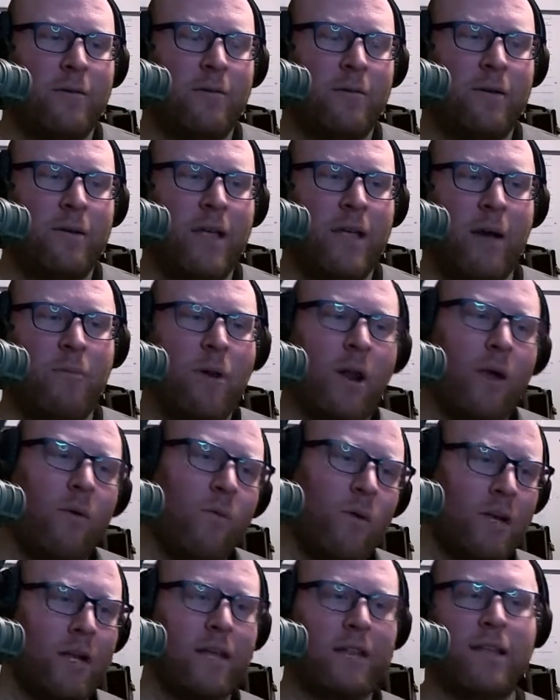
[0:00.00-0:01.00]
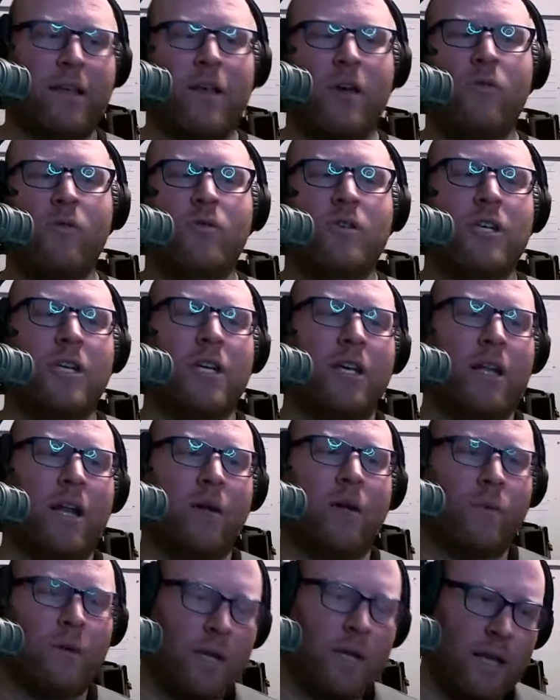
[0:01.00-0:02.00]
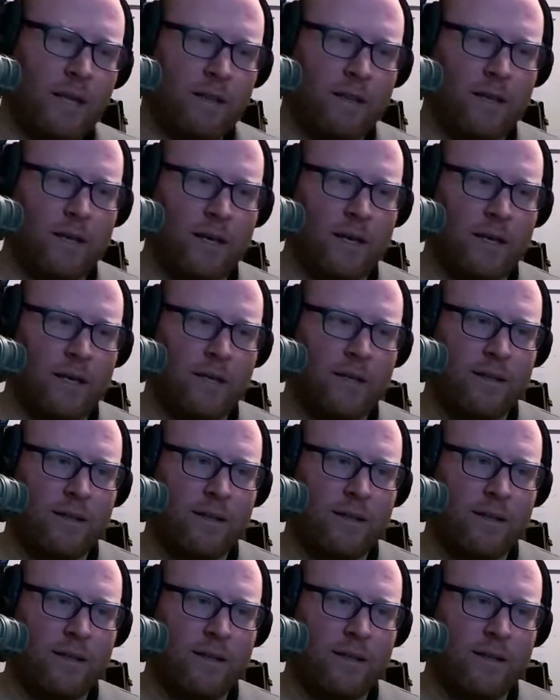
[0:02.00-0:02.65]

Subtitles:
yeah, but I wouldn't get the coaching and I wouldn't get the,